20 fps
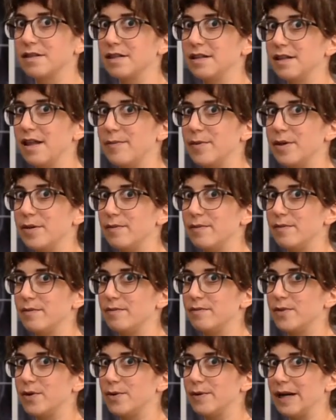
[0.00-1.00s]
lemon
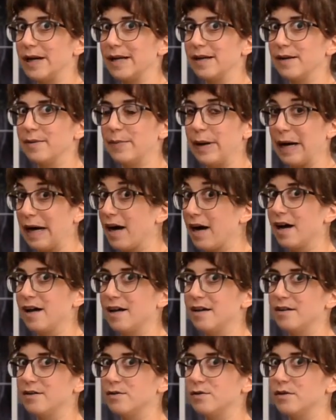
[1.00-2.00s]
meringue
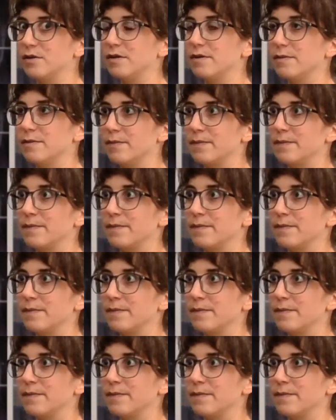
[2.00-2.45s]
pie or